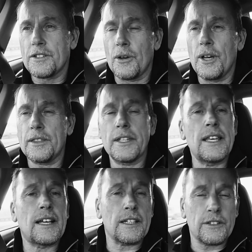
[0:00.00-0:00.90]
So hit
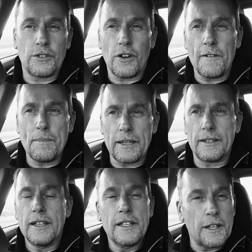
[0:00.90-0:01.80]
the click to drive
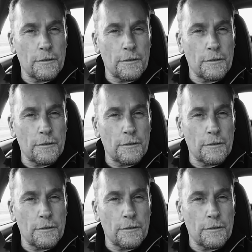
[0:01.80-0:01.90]
button,